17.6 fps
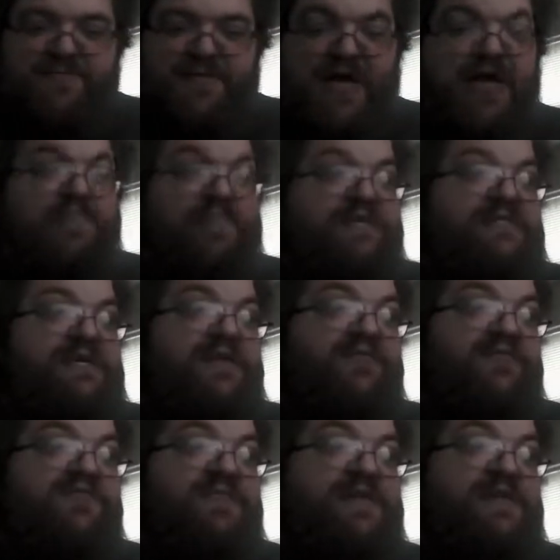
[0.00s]
I
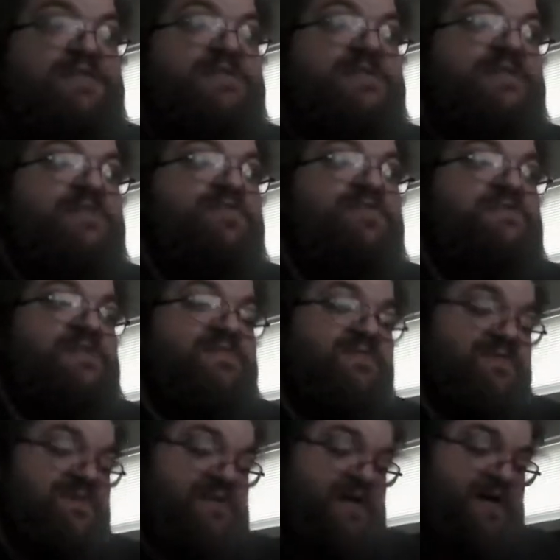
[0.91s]
myself have been Nintendo'd
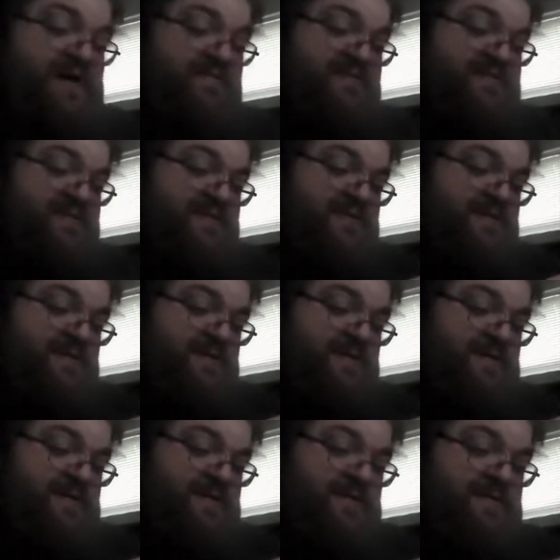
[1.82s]
several times.
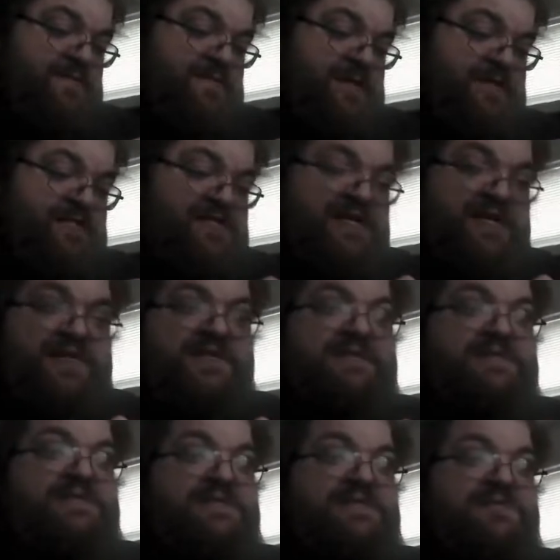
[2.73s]
It's not a
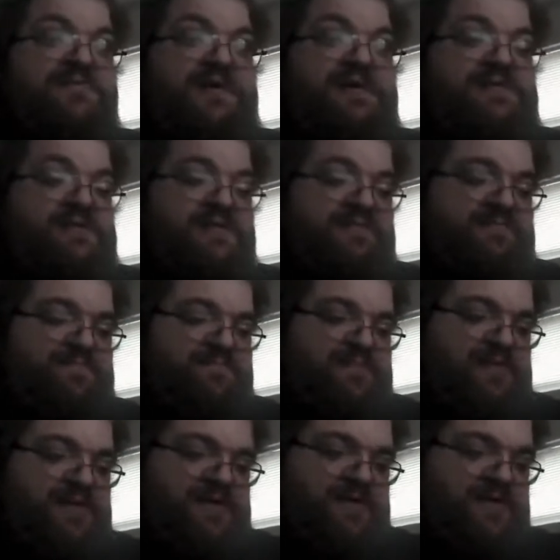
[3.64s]
good situation.
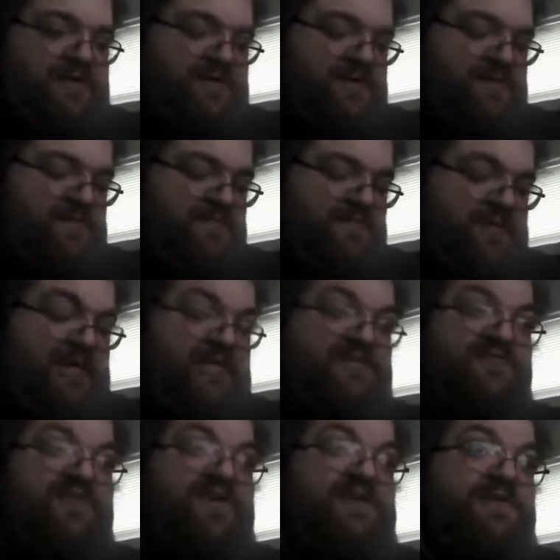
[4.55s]
It's
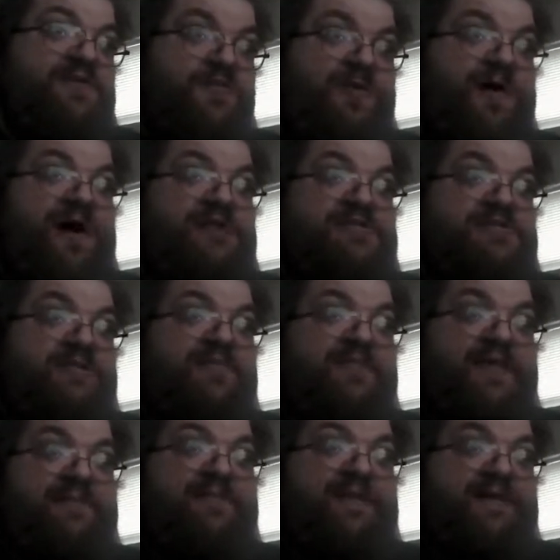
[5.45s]
fun to watch
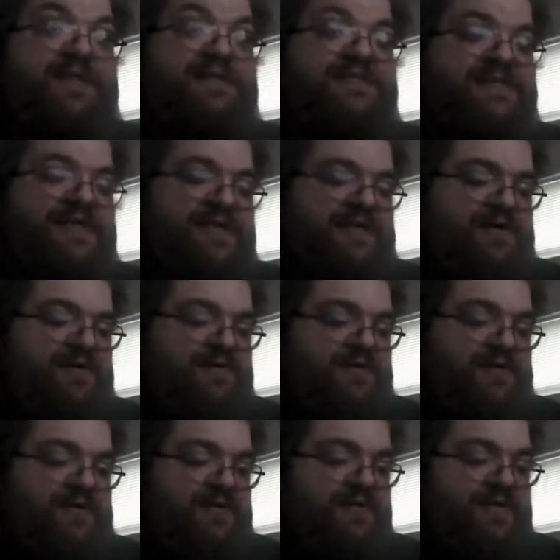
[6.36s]
somebody get Nintendo'd,
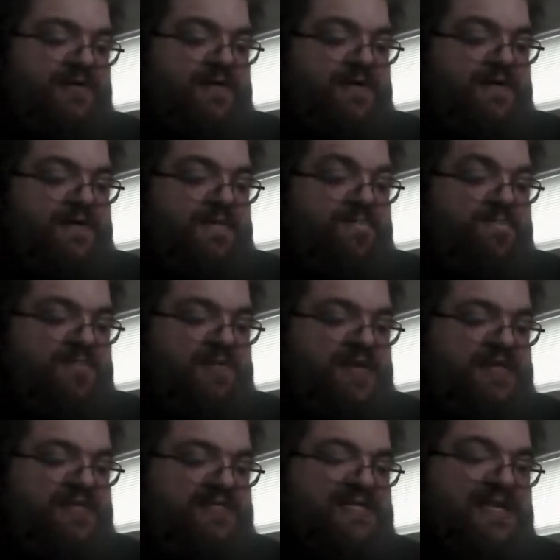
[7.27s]
but
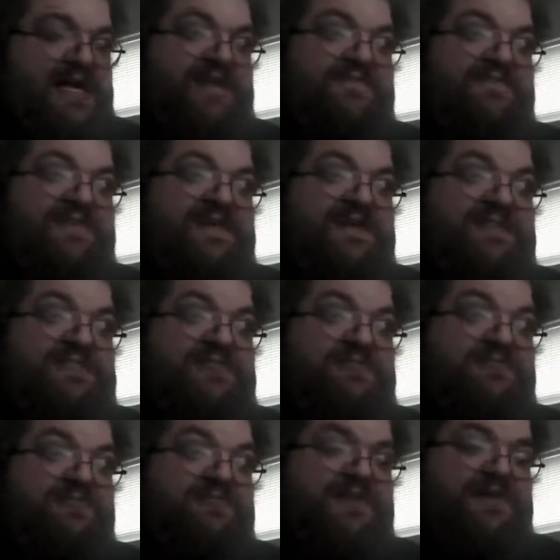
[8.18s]
it's not fun
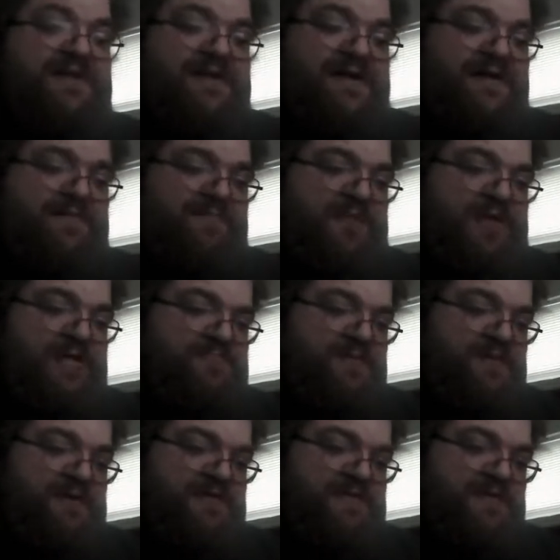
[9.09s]
to
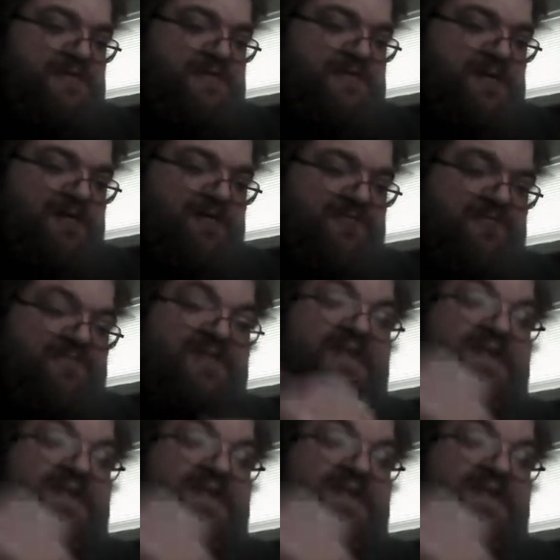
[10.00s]
experience it yourself.